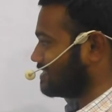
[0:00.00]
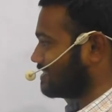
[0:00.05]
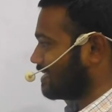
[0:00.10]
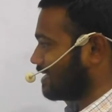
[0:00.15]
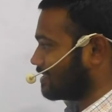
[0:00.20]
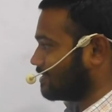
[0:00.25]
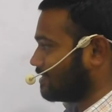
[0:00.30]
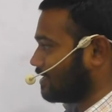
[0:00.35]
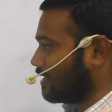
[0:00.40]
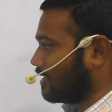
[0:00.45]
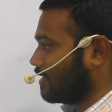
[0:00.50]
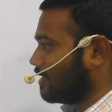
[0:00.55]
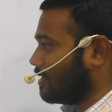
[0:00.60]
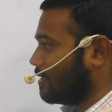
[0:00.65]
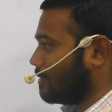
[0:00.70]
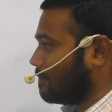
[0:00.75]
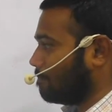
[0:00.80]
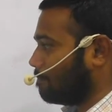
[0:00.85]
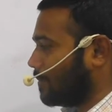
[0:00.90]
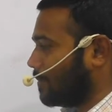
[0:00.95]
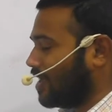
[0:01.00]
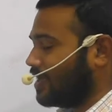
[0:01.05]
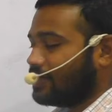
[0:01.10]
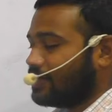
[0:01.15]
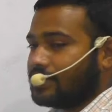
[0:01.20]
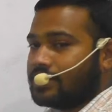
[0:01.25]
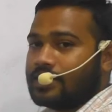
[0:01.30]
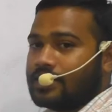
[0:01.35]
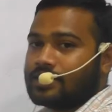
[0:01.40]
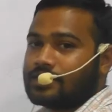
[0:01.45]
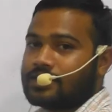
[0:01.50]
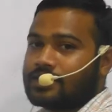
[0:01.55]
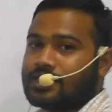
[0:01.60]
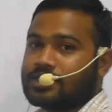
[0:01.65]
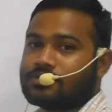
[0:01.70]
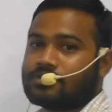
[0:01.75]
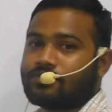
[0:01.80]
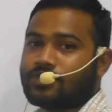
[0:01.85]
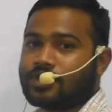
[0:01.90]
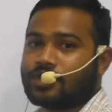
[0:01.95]
are the main
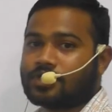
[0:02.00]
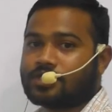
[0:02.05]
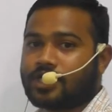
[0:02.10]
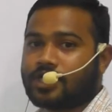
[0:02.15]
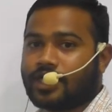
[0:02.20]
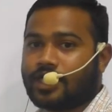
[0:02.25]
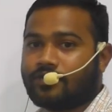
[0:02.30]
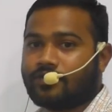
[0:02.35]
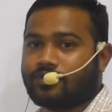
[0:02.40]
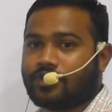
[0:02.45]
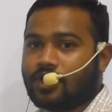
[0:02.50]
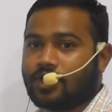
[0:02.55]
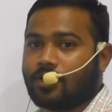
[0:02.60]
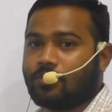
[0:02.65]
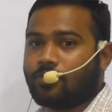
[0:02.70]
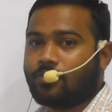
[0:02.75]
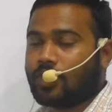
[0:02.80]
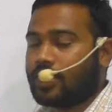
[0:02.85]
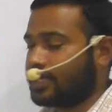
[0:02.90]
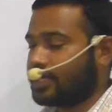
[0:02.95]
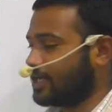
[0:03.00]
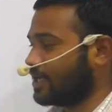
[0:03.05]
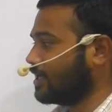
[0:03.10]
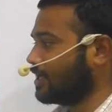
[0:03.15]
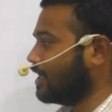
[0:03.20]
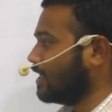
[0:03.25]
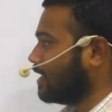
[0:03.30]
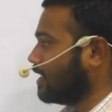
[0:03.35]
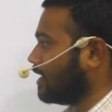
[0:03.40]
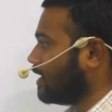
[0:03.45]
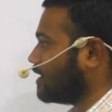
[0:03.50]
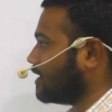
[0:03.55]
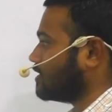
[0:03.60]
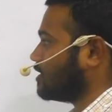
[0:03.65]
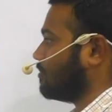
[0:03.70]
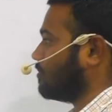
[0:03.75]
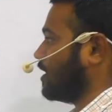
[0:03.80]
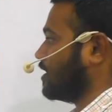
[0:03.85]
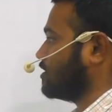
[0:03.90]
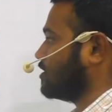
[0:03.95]
things for the study of the polity. Here
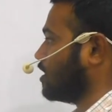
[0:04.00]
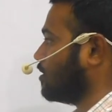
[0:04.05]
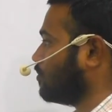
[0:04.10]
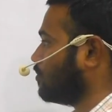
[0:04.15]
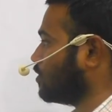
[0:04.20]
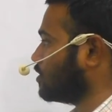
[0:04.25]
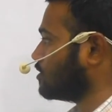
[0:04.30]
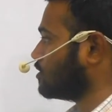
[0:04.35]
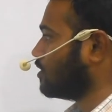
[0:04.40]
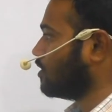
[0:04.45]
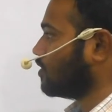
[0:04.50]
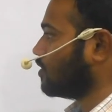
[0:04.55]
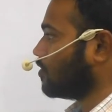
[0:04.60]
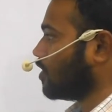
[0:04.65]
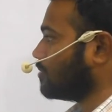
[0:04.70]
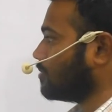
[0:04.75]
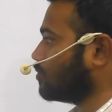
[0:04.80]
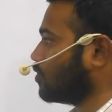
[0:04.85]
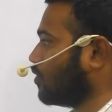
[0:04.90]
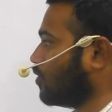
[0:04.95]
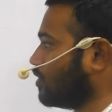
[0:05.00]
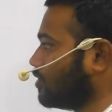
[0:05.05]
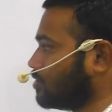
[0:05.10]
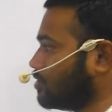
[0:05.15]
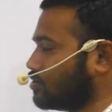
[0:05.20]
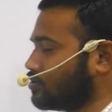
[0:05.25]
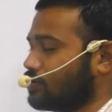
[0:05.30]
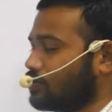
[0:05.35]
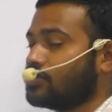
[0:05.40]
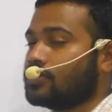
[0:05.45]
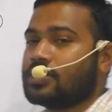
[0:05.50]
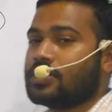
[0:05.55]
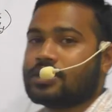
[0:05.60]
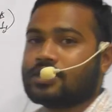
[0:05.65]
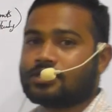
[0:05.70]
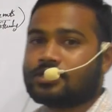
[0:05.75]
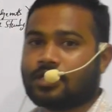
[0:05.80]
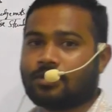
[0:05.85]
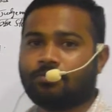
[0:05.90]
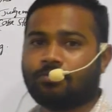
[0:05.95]
some examples. Now I am going to show
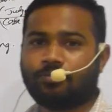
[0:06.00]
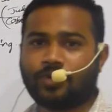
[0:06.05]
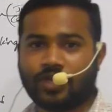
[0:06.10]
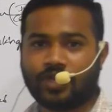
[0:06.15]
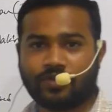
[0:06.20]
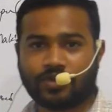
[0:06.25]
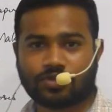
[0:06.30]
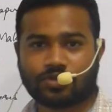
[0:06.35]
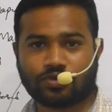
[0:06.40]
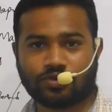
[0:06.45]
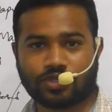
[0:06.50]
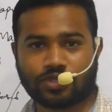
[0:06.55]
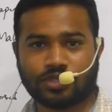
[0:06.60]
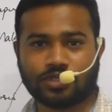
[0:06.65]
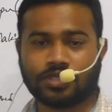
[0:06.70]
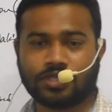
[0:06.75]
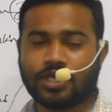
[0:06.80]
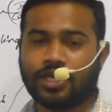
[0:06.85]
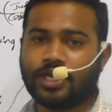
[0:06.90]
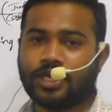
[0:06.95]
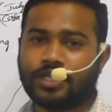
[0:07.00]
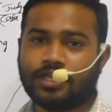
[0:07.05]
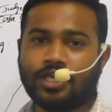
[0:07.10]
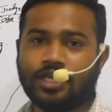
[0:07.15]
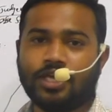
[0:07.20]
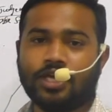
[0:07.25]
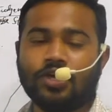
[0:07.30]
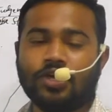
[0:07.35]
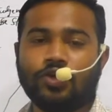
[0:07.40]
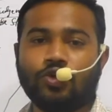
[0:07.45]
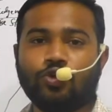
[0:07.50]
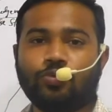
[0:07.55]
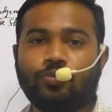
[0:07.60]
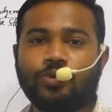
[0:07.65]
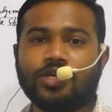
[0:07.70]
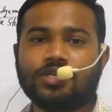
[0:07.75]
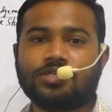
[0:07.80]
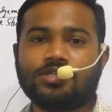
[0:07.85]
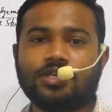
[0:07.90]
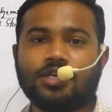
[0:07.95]
some previous questions in the
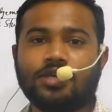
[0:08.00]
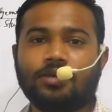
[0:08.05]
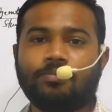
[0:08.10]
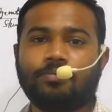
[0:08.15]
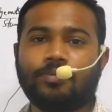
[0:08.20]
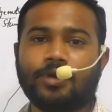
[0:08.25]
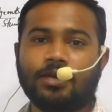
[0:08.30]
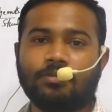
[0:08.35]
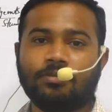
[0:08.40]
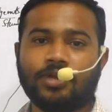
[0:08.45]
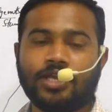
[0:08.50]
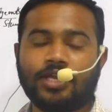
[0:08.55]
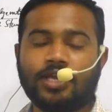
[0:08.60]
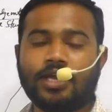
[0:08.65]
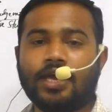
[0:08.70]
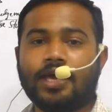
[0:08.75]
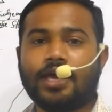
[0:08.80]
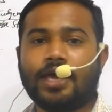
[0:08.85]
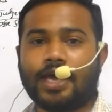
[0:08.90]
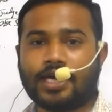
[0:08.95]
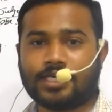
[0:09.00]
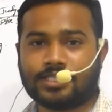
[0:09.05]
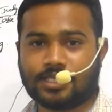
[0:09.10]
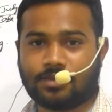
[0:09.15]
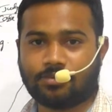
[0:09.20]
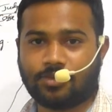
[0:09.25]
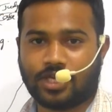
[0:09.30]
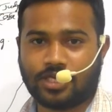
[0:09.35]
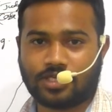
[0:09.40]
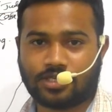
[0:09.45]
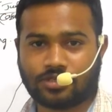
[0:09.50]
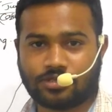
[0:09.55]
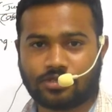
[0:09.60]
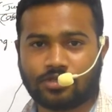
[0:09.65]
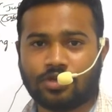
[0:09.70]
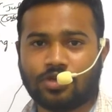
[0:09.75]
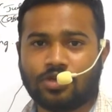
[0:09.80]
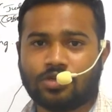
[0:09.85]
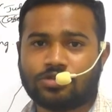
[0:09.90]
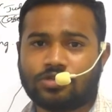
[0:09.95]
UPSC preliminary
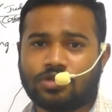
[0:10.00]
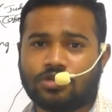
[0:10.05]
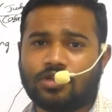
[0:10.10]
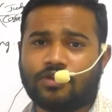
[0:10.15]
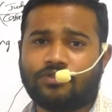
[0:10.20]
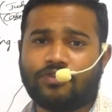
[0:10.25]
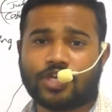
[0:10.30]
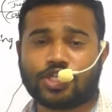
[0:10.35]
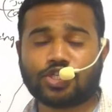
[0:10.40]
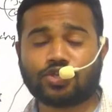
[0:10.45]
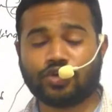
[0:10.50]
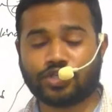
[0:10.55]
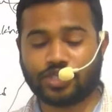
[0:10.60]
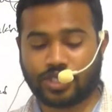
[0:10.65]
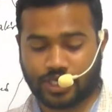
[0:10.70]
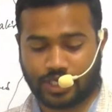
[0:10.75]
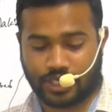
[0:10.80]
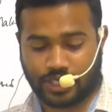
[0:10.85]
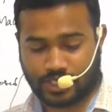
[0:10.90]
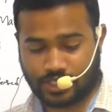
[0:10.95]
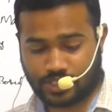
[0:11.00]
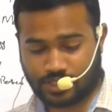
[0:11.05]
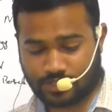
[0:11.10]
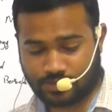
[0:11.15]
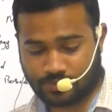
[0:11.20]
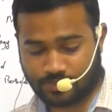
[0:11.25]
examinations. So the first question is,